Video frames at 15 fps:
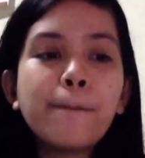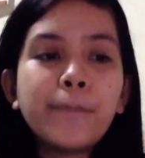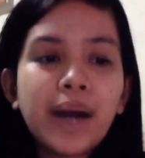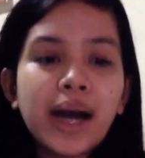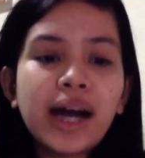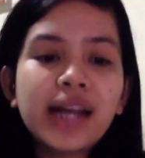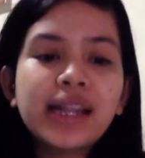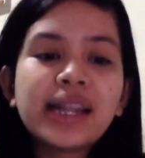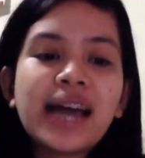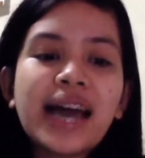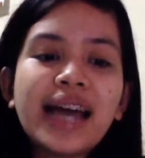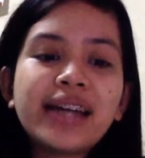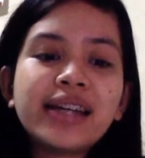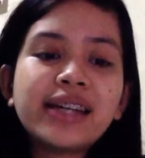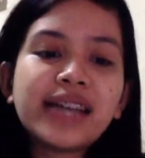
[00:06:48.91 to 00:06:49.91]
But
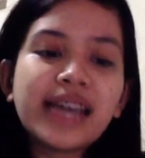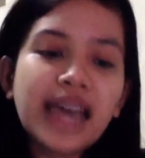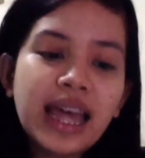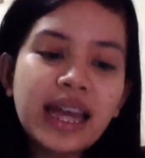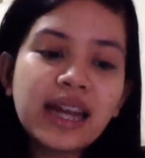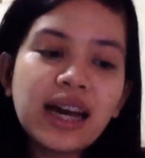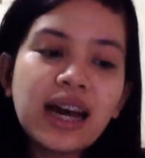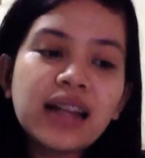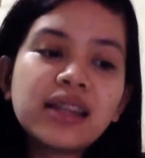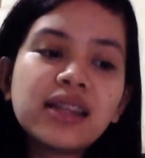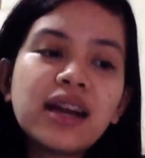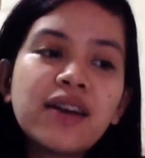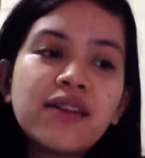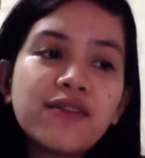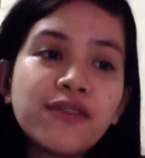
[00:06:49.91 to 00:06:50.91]
I cannot
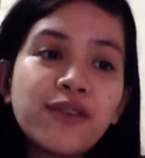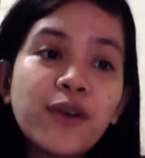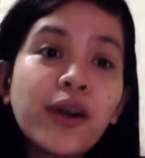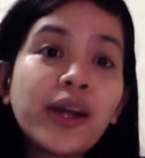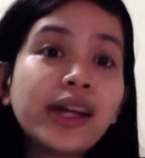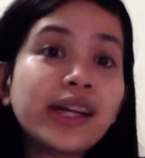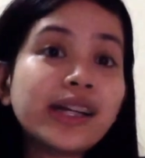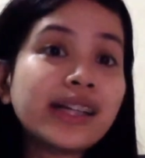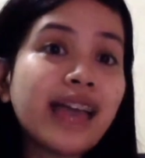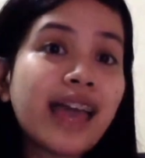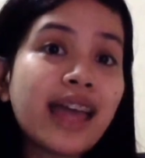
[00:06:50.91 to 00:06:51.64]
afford